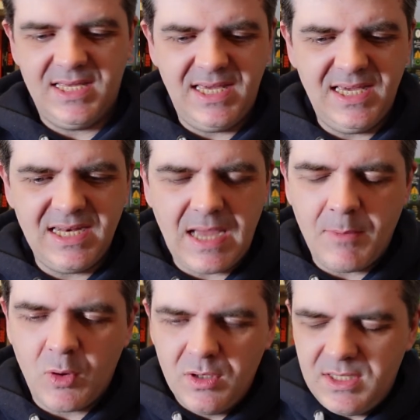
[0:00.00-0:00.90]
again
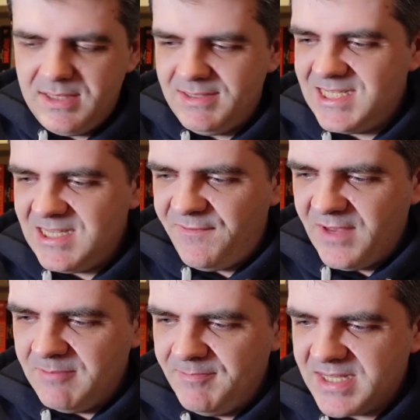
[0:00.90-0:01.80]
I'm going this is a
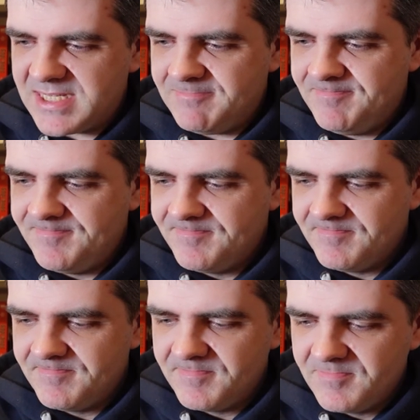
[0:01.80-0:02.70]
film that
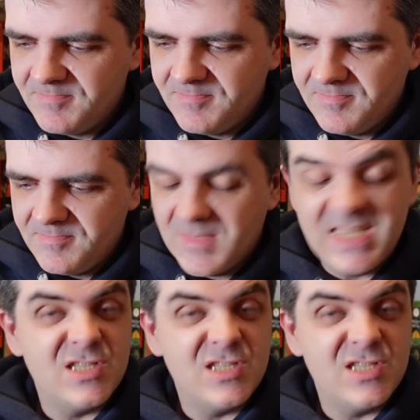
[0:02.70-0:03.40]
is